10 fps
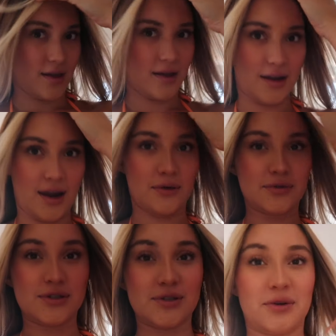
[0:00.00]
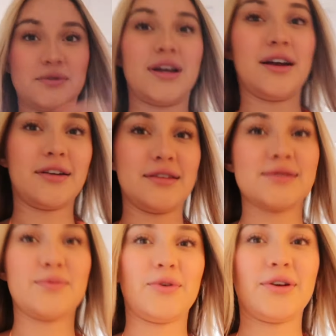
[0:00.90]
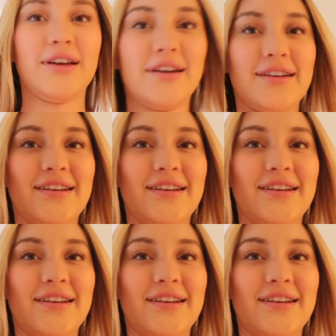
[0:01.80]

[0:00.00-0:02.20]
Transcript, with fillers: And yeah, I was so tired this morning.